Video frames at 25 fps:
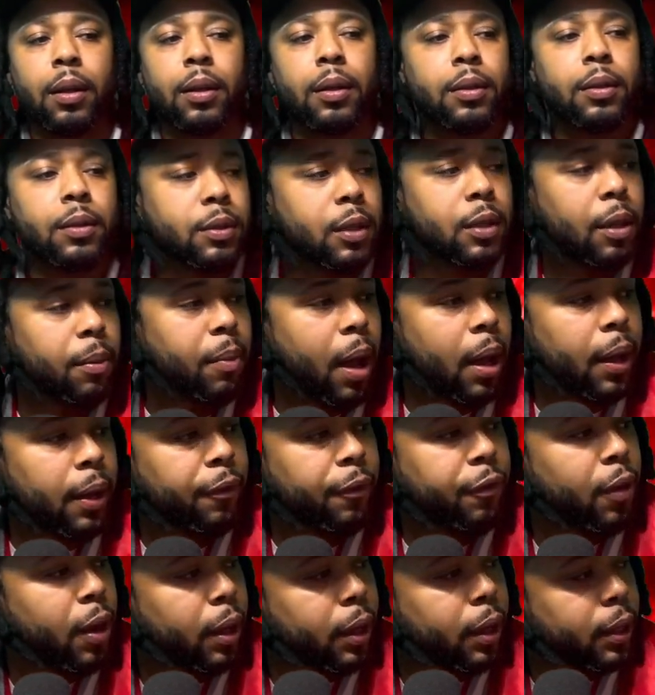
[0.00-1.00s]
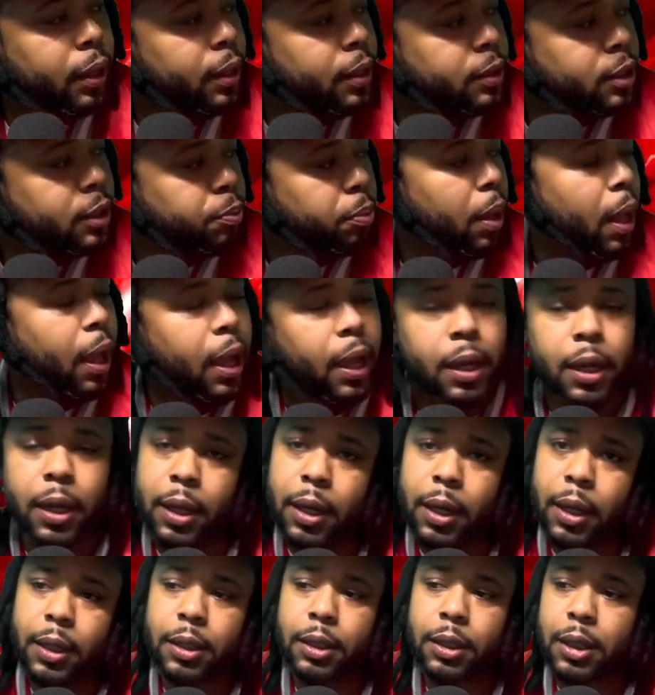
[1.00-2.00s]
Somebody fucking explain
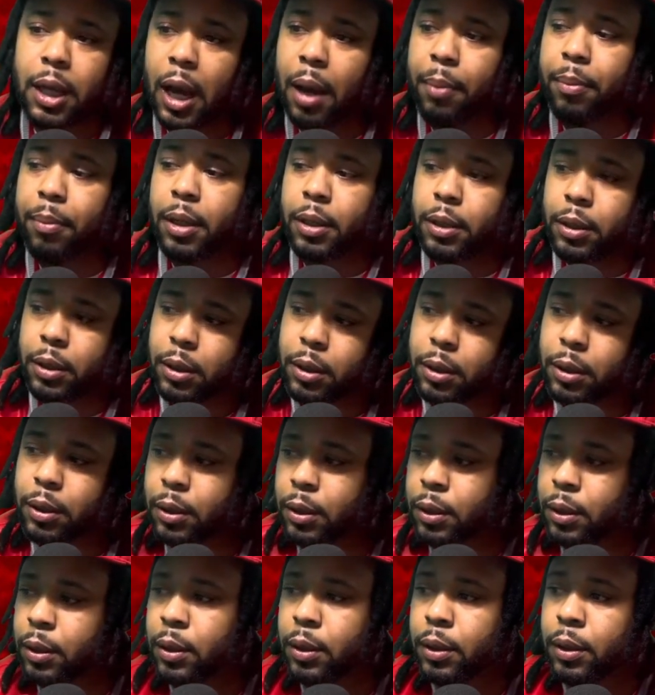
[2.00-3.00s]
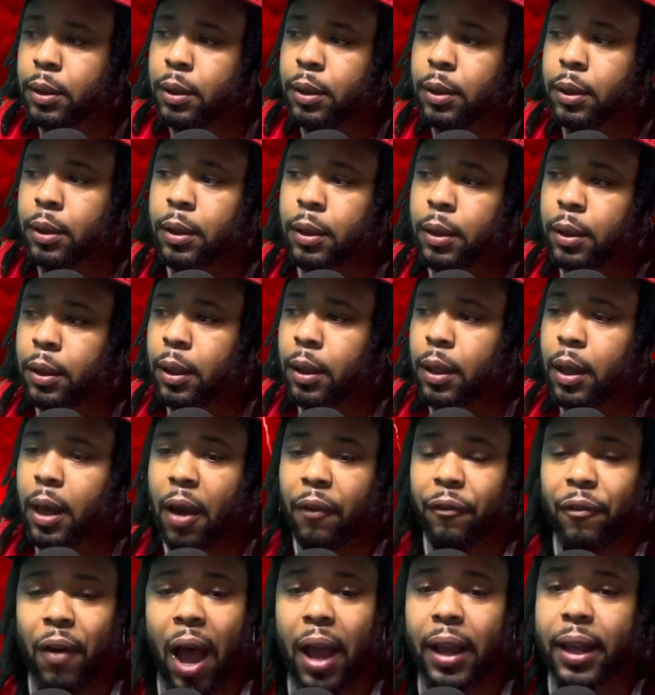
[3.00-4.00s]
to these dummies.
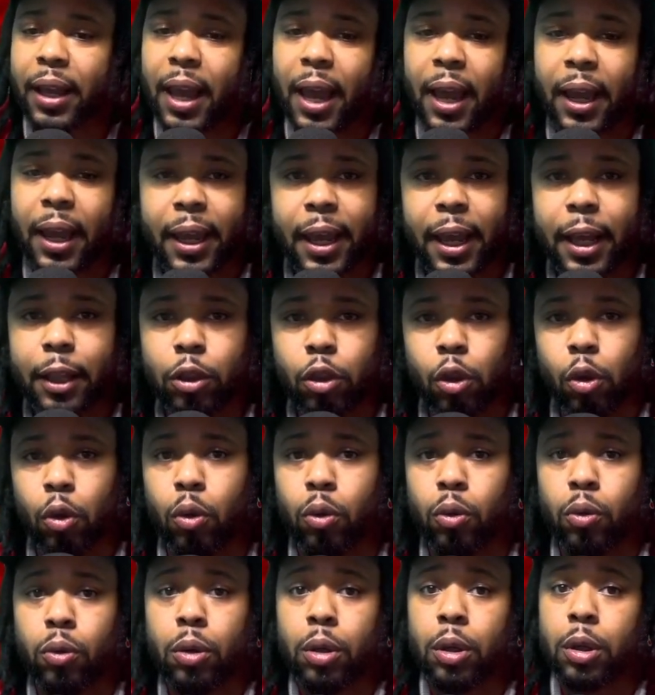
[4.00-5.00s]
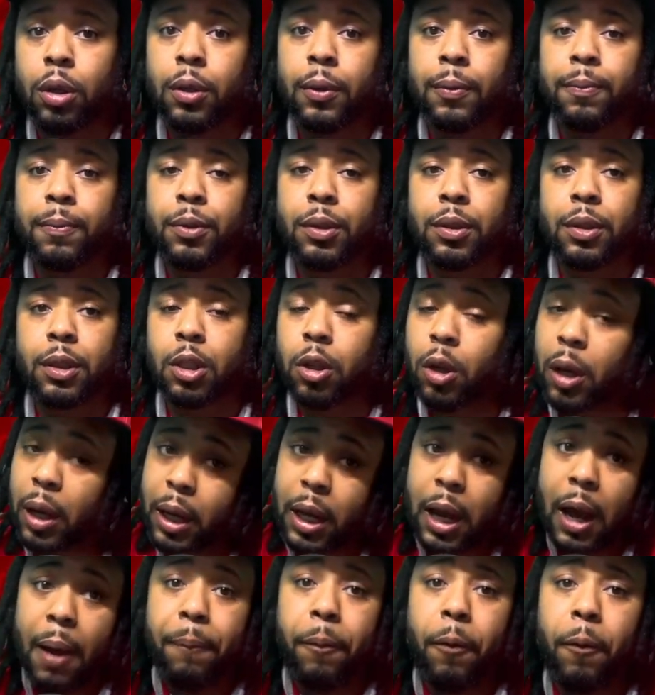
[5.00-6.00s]
If I can't get through to a
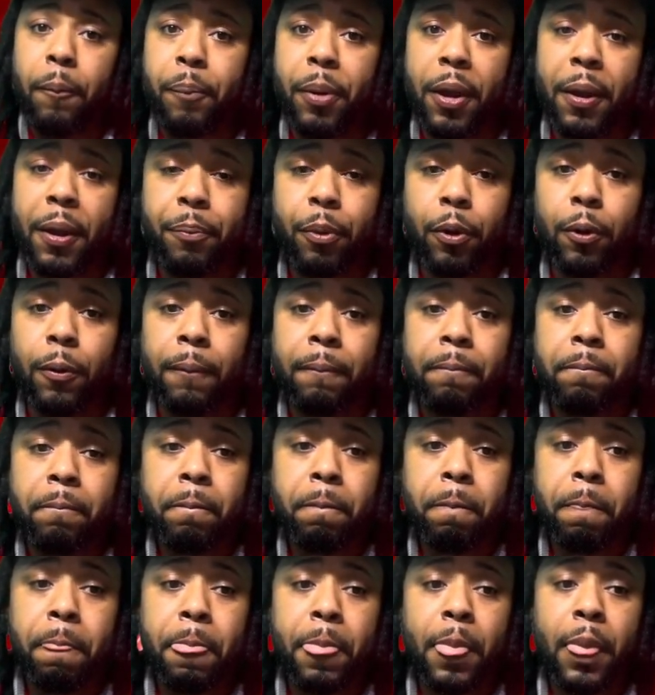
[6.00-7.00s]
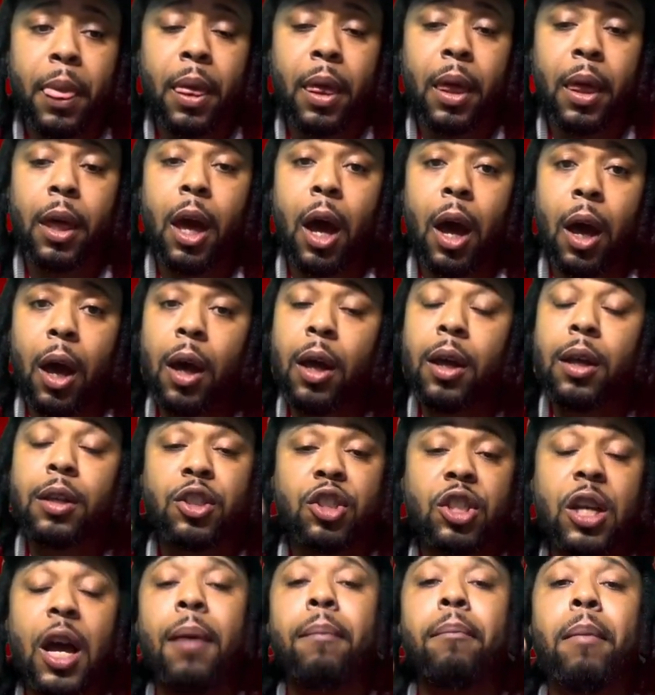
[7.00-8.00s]
couple people,
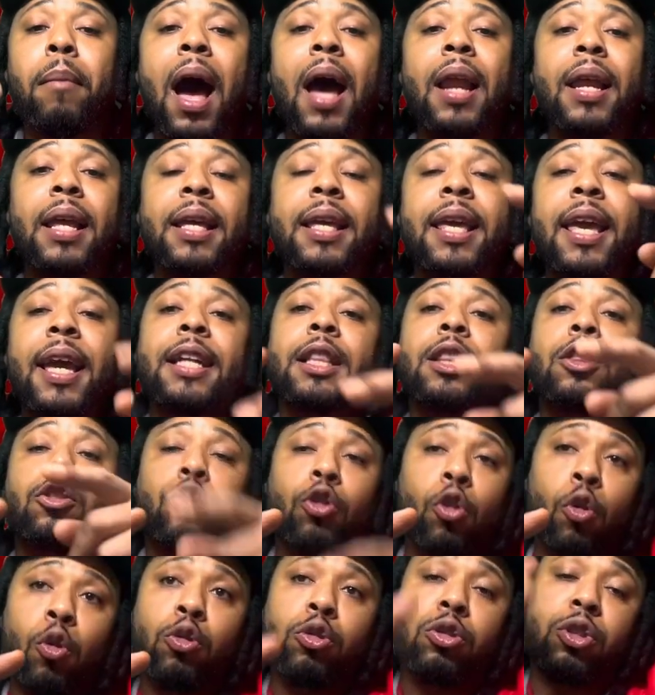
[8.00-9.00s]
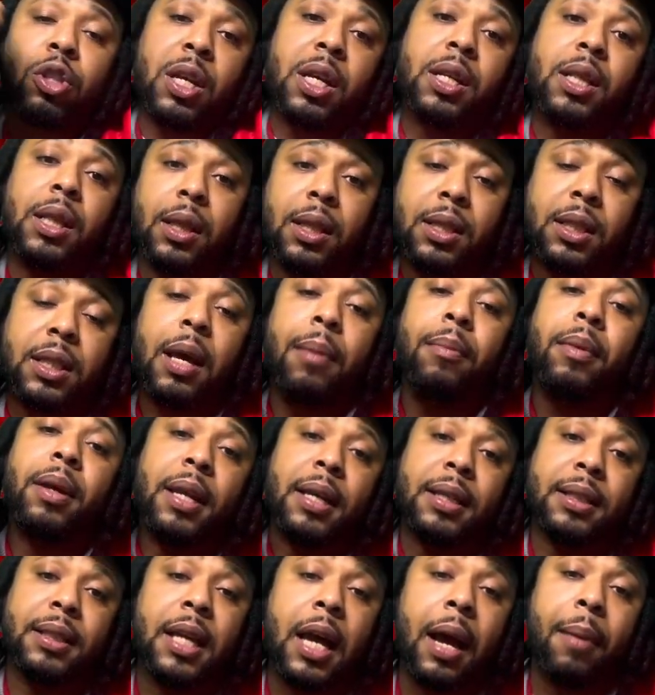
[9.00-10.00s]
somebody get through to some of
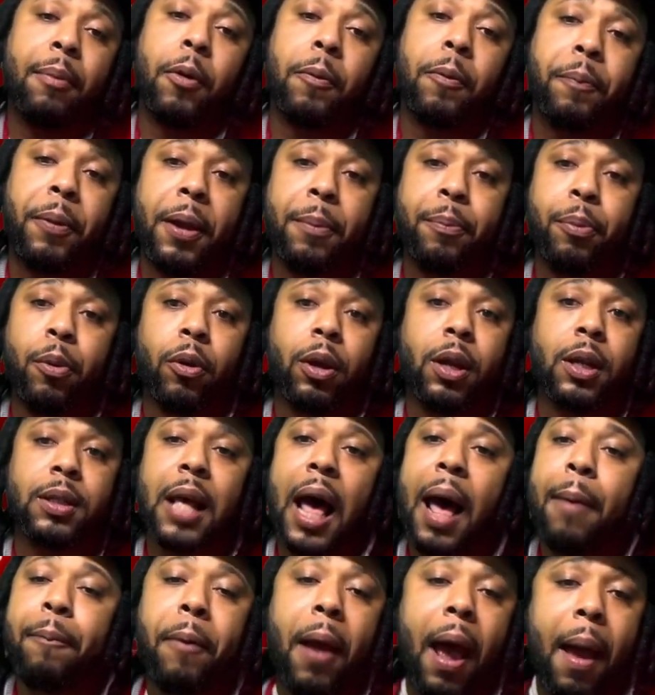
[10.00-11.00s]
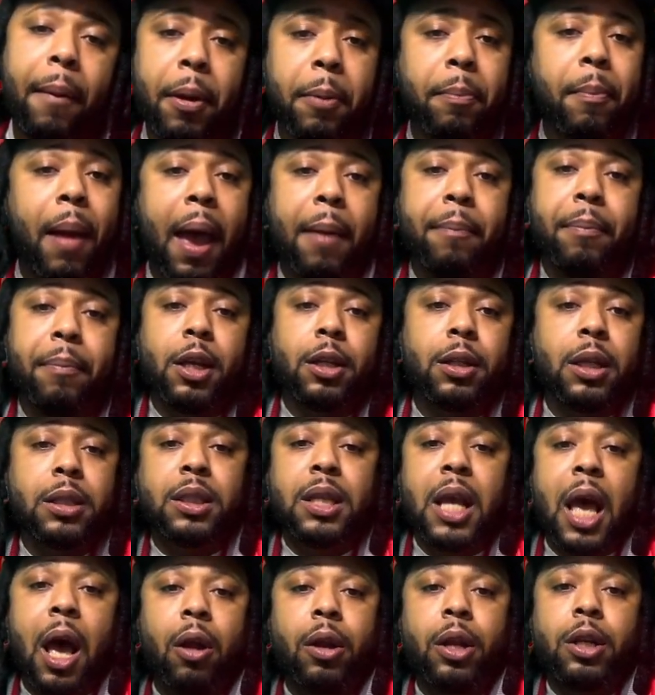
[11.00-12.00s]
these dumber people, because I probably might be
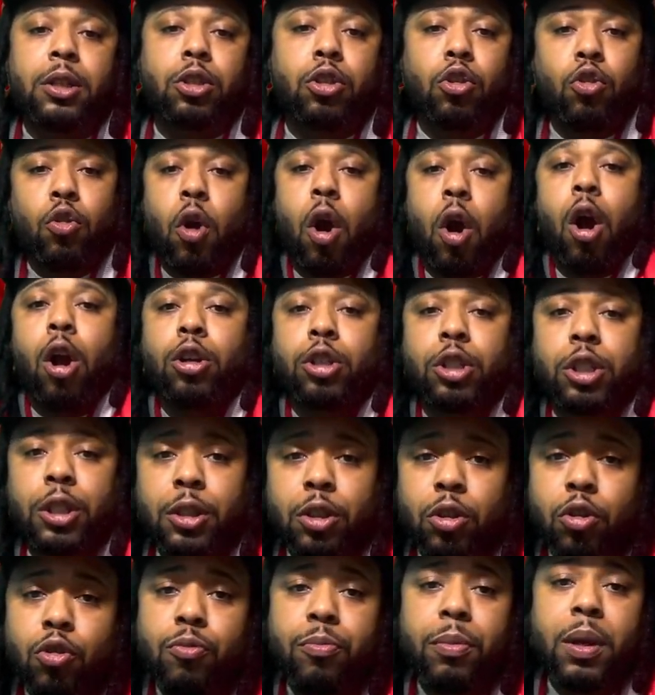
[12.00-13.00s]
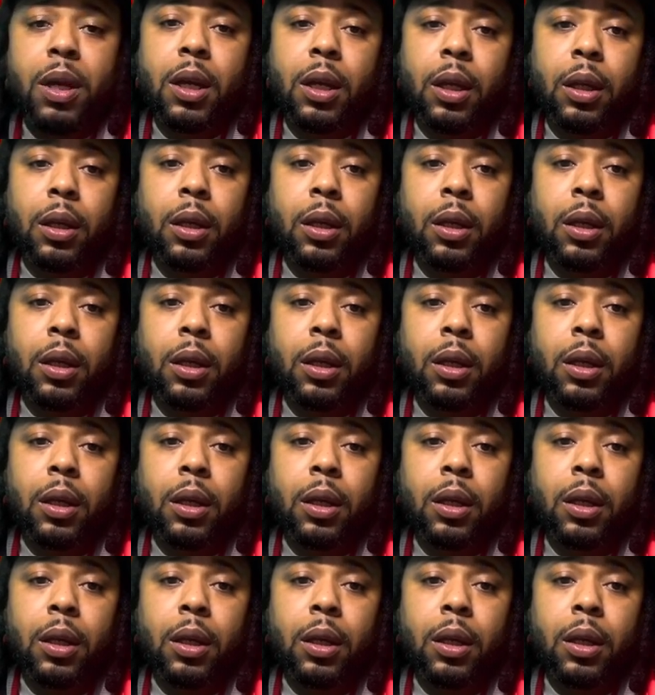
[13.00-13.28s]
sounding too harsh and too mean.